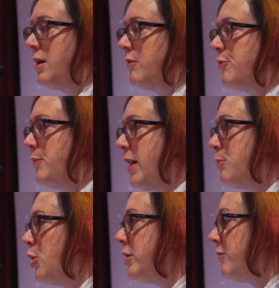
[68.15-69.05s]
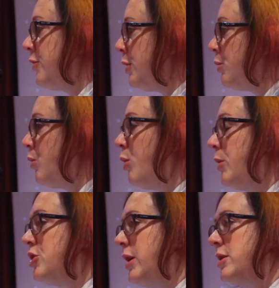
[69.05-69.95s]
From that point of view, what we're
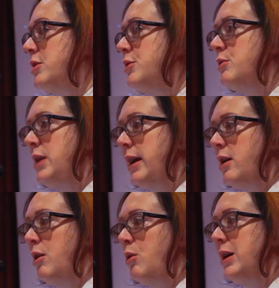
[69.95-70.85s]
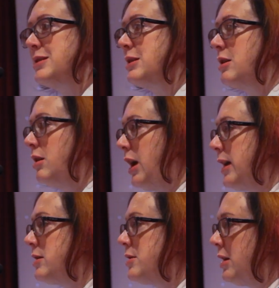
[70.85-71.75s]
trying to do now is
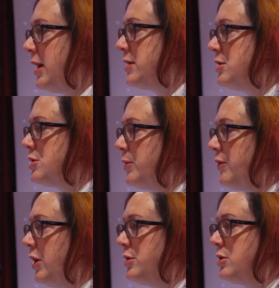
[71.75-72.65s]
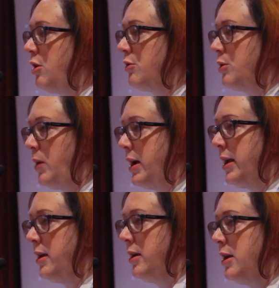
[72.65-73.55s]
collect the lessons we've learned along the way,